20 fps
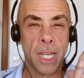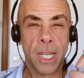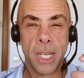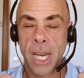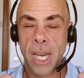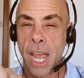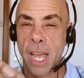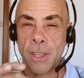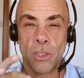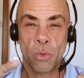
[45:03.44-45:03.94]

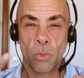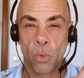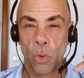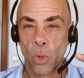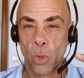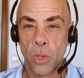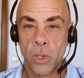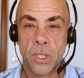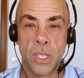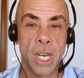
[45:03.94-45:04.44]
has
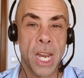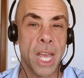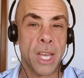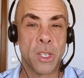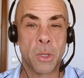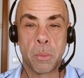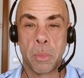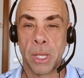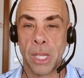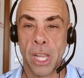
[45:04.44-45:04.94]
rules and has
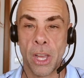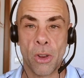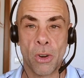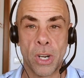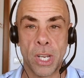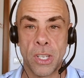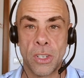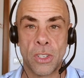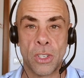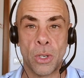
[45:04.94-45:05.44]

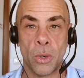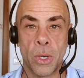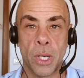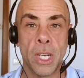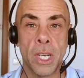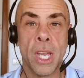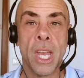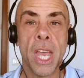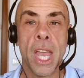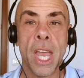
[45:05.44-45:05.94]
polarities to it.
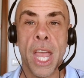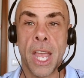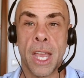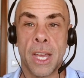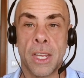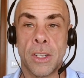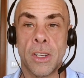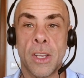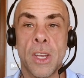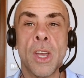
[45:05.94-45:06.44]

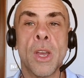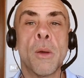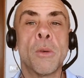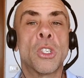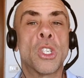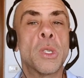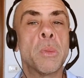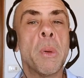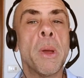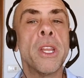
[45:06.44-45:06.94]
And
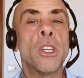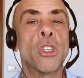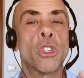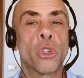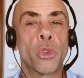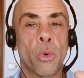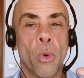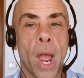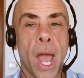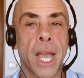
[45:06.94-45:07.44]
just by
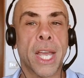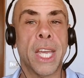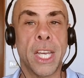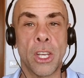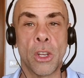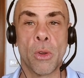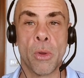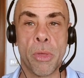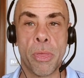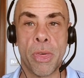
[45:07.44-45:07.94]
tracking
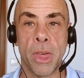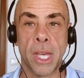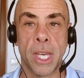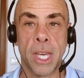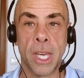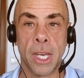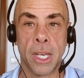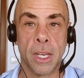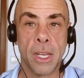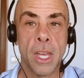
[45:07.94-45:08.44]
your
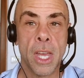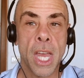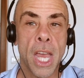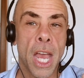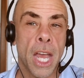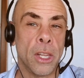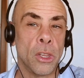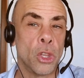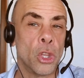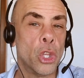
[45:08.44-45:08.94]
thinking
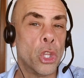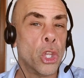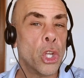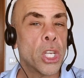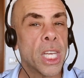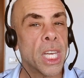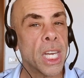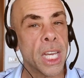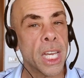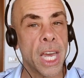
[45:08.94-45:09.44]
and
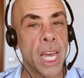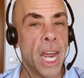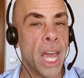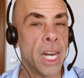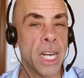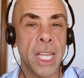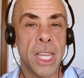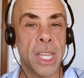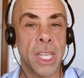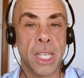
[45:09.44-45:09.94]
looking at
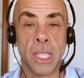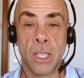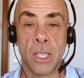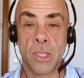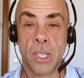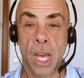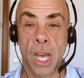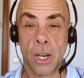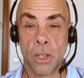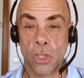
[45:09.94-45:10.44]
anything that's
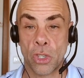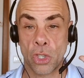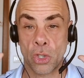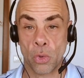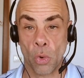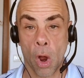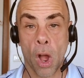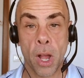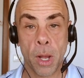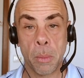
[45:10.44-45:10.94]
got a
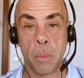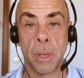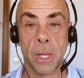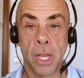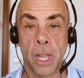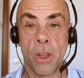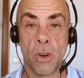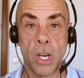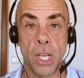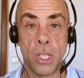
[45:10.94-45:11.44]
strong
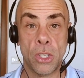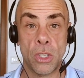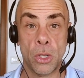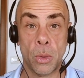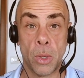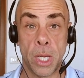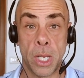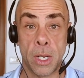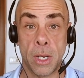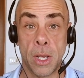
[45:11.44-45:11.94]
polarity to
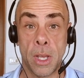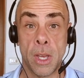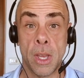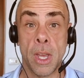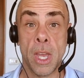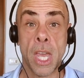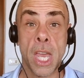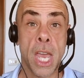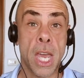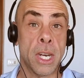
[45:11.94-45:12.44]
it
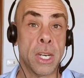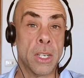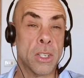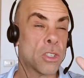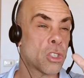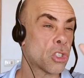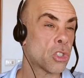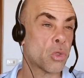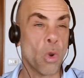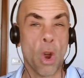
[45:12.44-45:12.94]
and
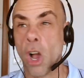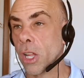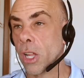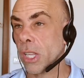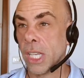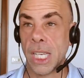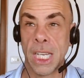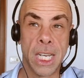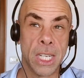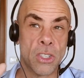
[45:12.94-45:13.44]
strongly
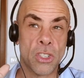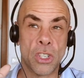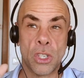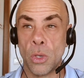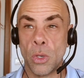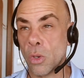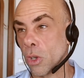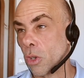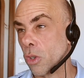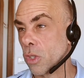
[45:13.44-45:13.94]
gets you
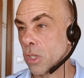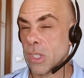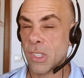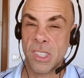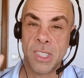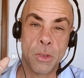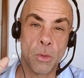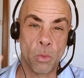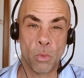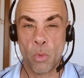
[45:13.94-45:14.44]
to
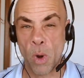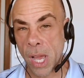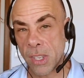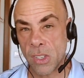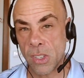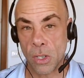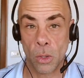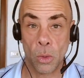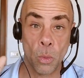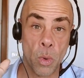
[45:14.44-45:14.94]

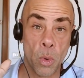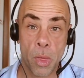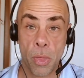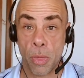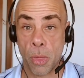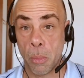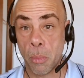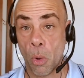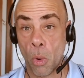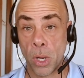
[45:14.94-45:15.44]
wrestle with the
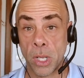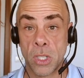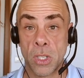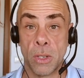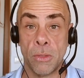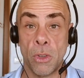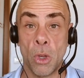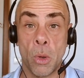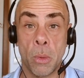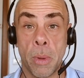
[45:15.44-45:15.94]
points of
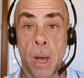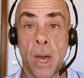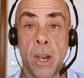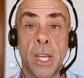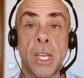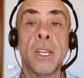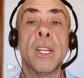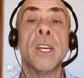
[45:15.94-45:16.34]
view about it,